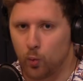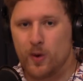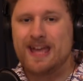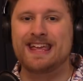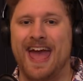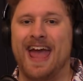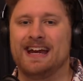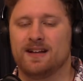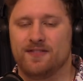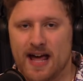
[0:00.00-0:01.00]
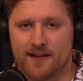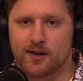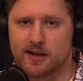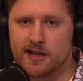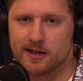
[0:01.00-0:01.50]
Week 8 of the
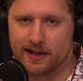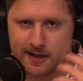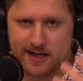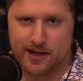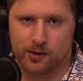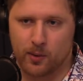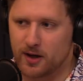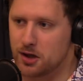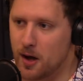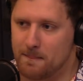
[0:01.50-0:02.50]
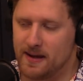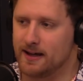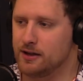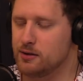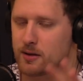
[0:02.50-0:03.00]
NFL season is here. I want to jump
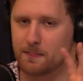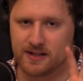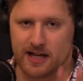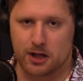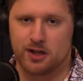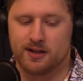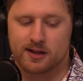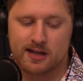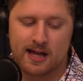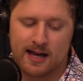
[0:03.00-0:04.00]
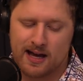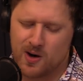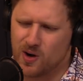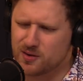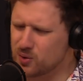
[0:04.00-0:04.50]
in and do some predictions.
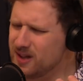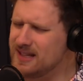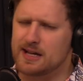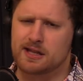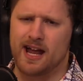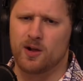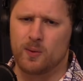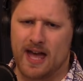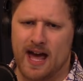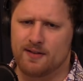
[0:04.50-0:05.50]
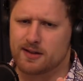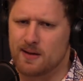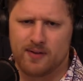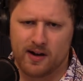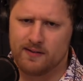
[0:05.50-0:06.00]
Really exciting week ahead of us.
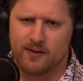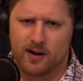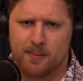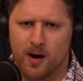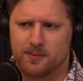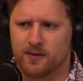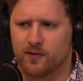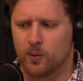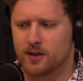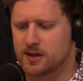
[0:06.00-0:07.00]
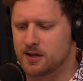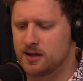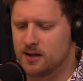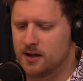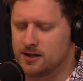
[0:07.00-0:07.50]
I'm very, very pumped for what's
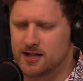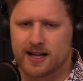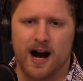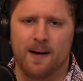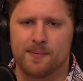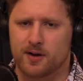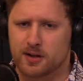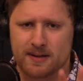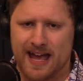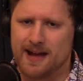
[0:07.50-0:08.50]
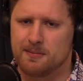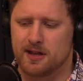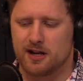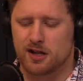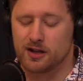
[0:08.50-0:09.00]
to come. There's some games
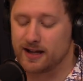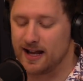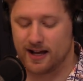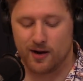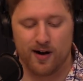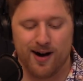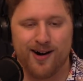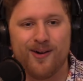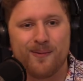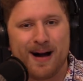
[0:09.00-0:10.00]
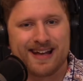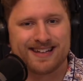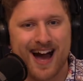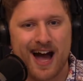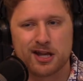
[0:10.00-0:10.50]
that I just look at and go, oh my
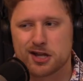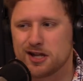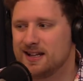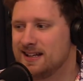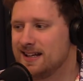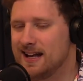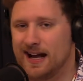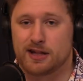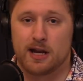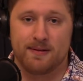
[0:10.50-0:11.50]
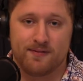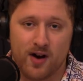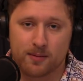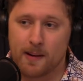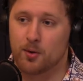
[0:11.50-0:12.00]
gosh, that's going to be
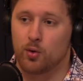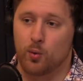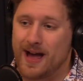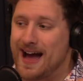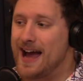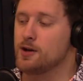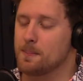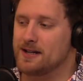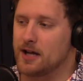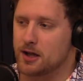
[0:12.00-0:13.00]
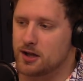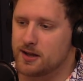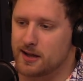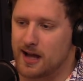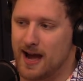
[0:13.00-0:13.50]
fun. Remember, the way I do
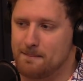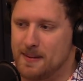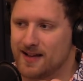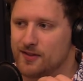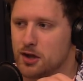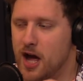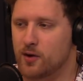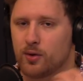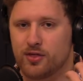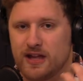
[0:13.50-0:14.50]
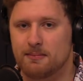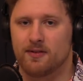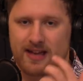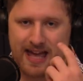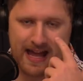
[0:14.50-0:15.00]
predictions is I pick the general theme
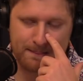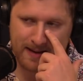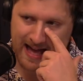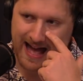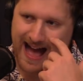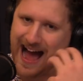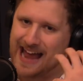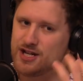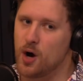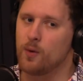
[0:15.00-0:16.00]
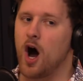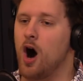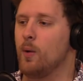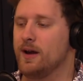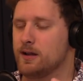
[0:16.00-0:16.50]
of a game. I don't
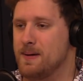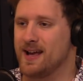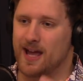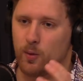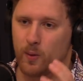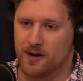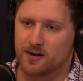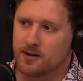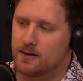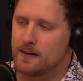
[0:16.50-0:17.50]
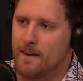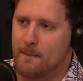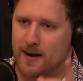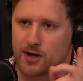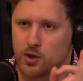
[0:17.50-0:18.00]
always pick a winner,
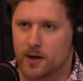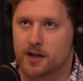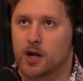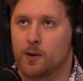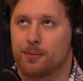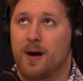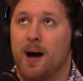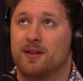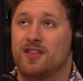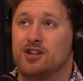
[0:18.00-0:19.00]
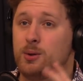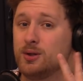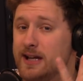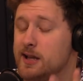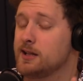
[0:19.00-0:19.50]
but I do want to start with probably the two
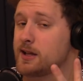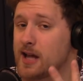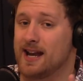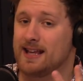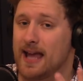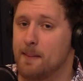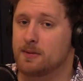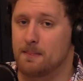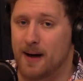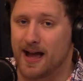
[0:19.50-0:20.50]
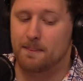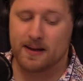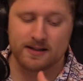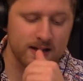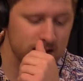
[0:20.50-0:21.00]
least exciting games, in my
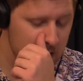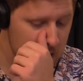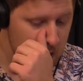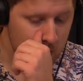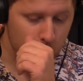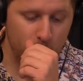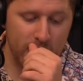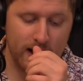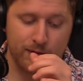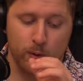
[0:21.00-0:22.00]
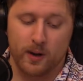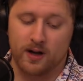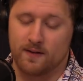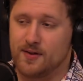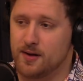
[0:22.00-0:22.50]
opinion, where the
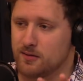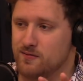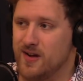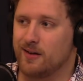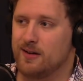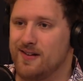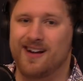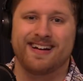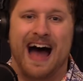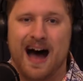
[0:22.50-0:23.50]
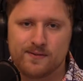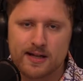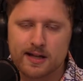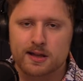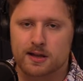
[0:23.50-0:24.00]
winner feels very, very
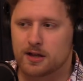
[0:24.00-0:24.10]
obvious.